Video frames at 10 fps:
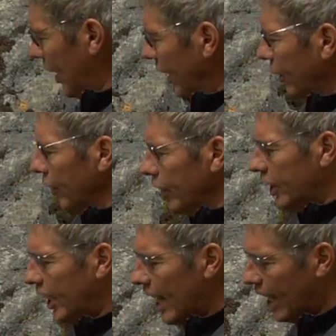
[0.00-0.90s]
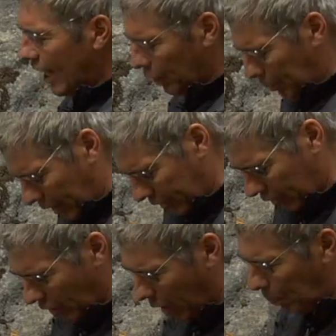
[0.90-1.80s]
it through the chain ends, because it's
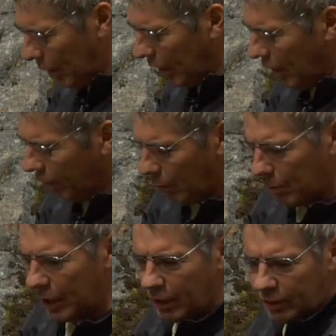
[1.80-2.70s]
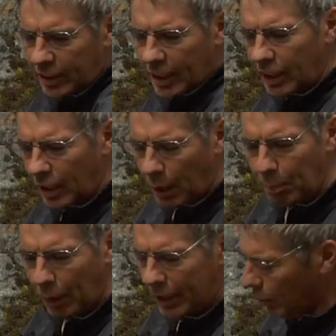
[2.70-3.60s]
not big enough for me to stick a
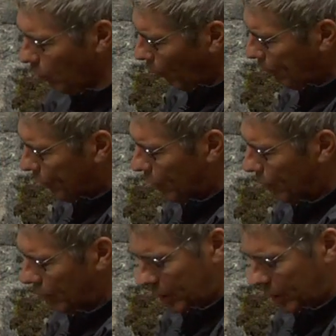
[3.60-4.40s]
biter rope through.